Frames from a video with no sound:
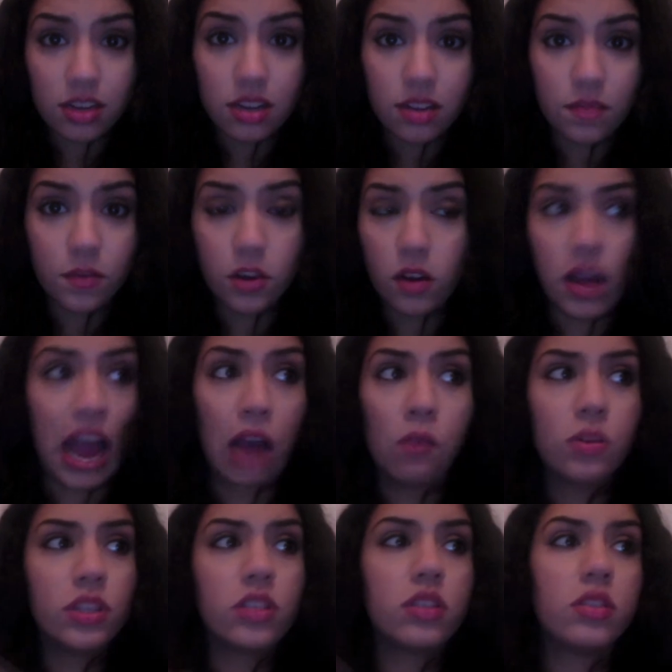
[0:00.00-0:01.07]
You know, I
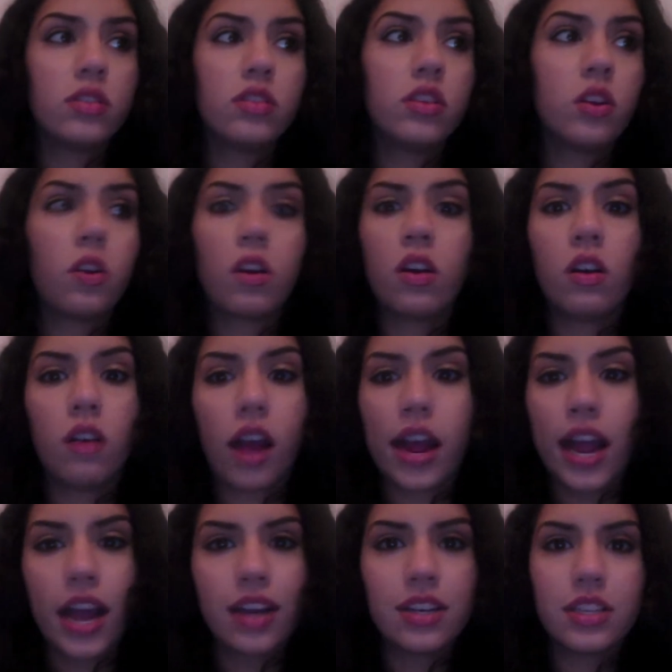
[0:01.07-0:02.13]
was the girl, I
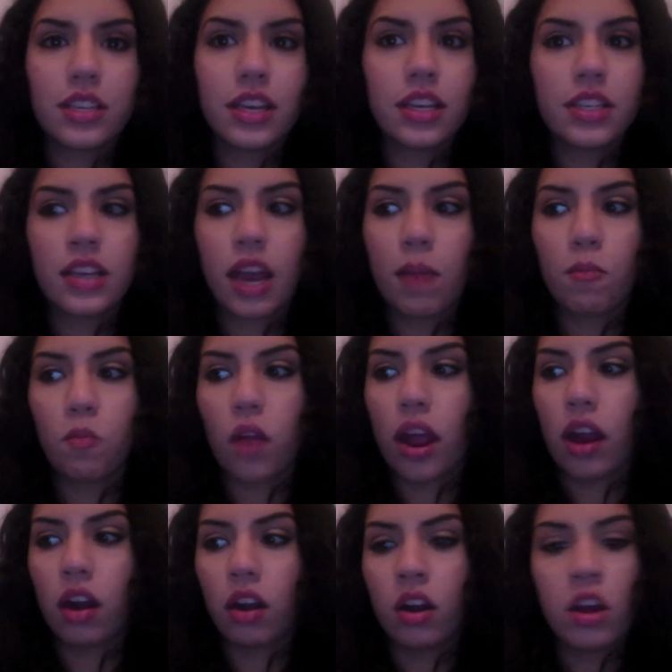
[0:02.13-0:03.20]
had the skin type
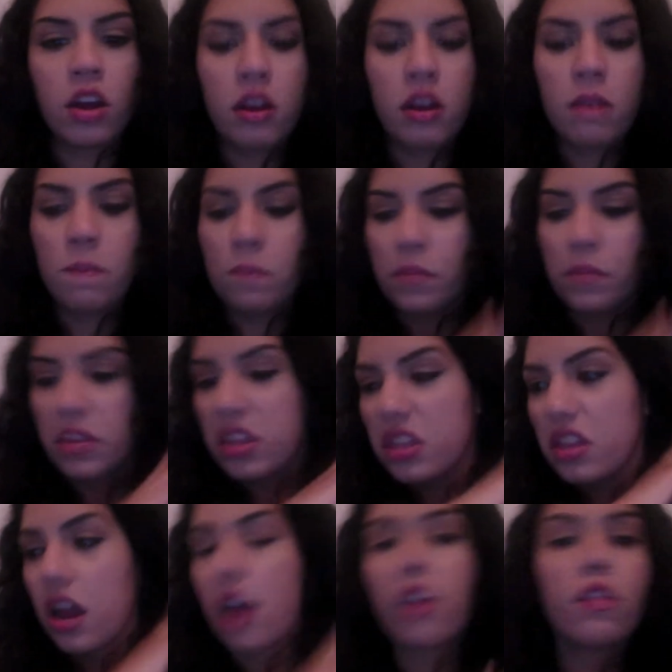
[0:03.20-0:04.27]
where
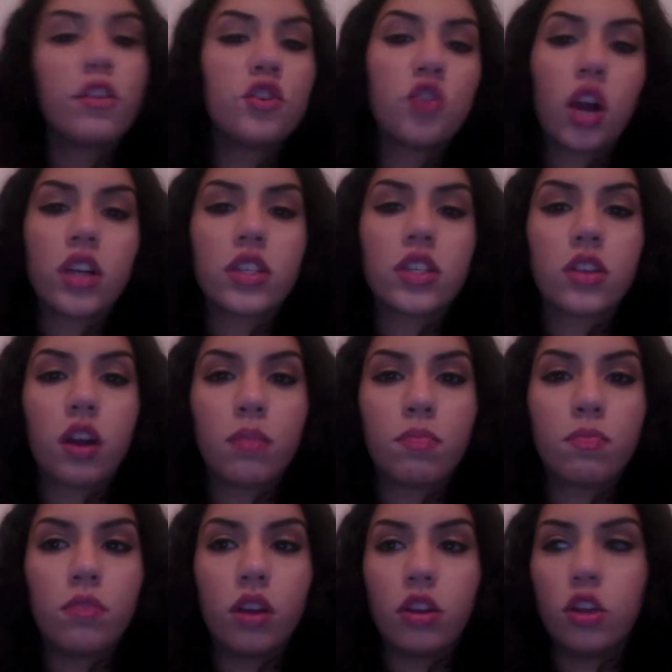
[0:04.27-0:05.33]
none of the drugstore,
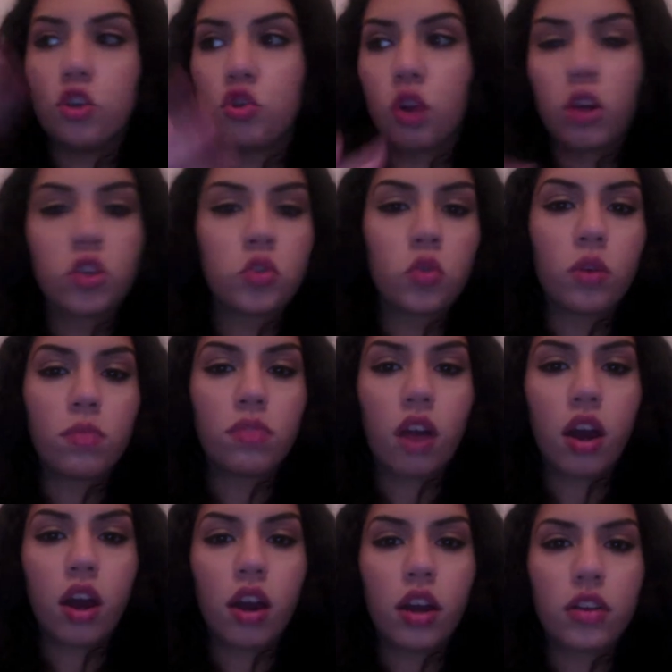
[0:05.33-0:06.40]
uh, the drugstore
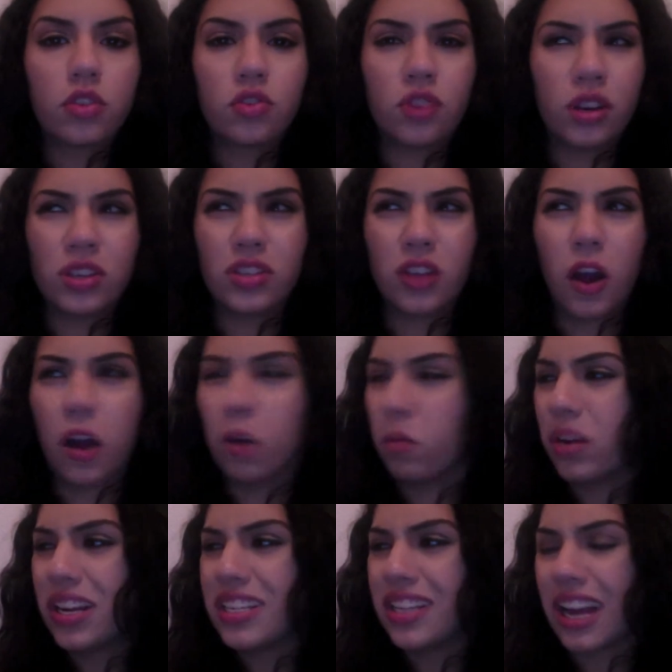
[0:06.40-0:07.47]
products, drugstore,
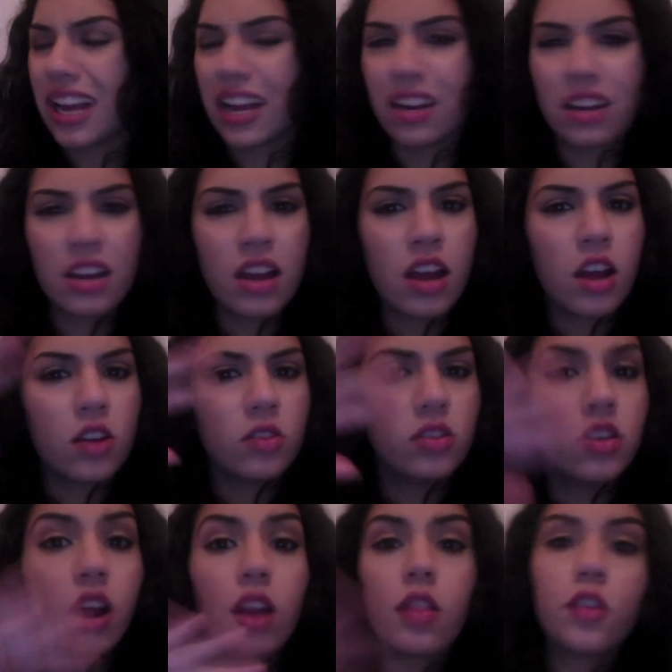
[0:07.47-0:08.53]
what is that?
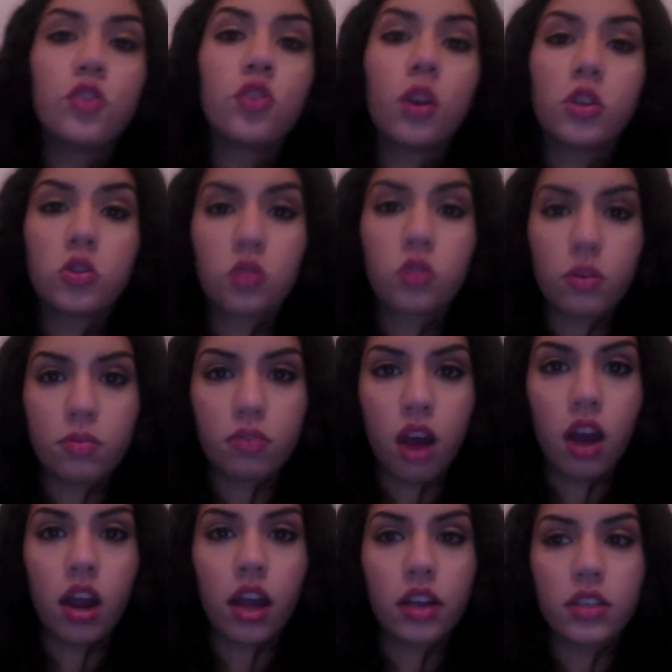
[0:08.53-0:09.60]
None of the drugstore
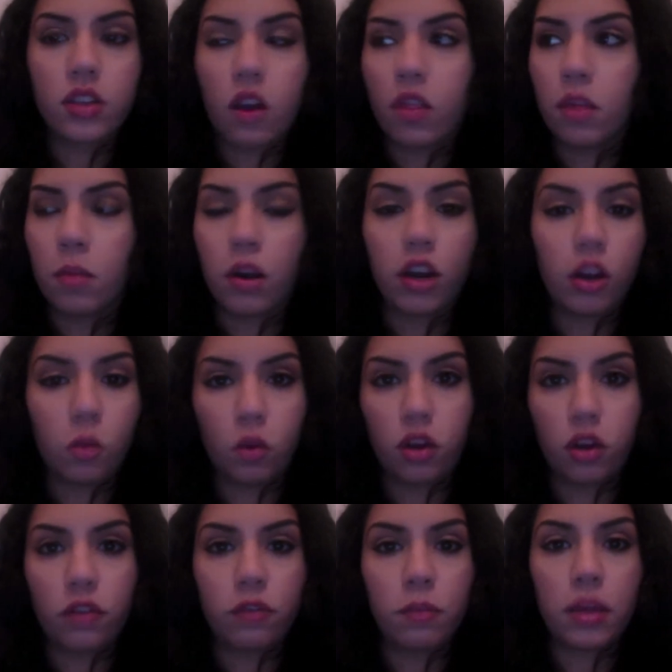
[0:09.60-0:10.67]
products on the market
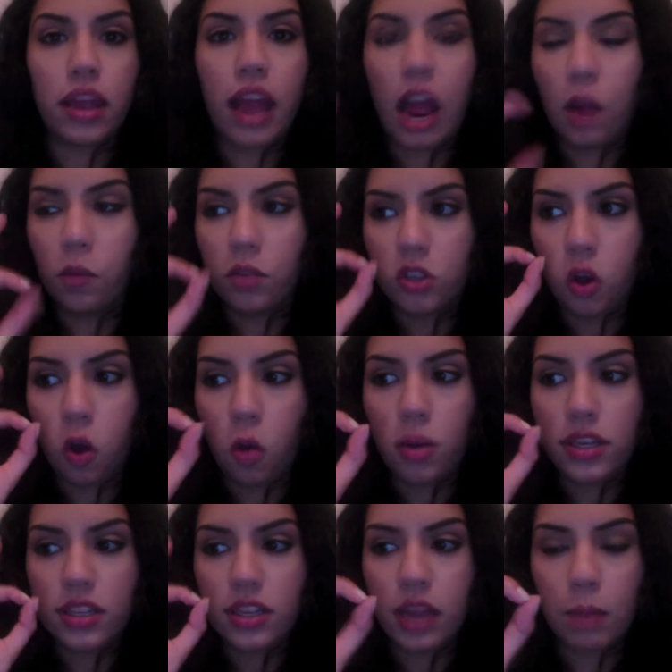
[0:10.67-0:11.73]
worked for me. I was
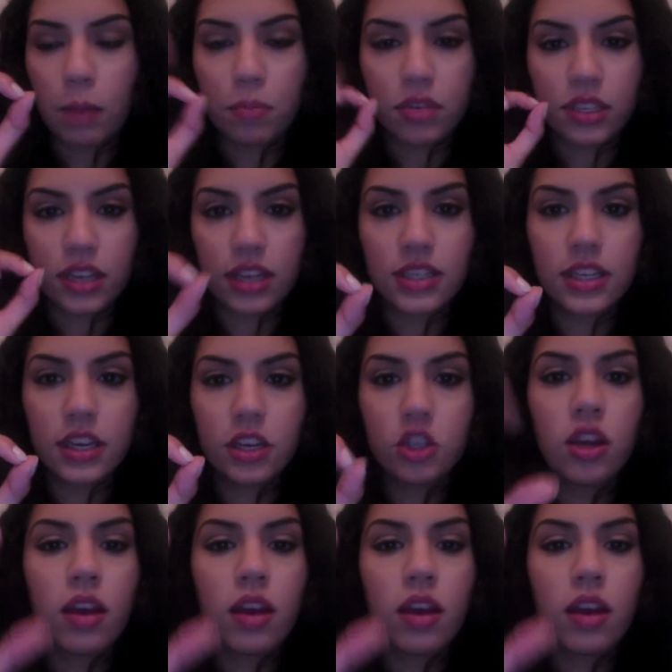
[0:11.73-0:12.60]
always in that percentage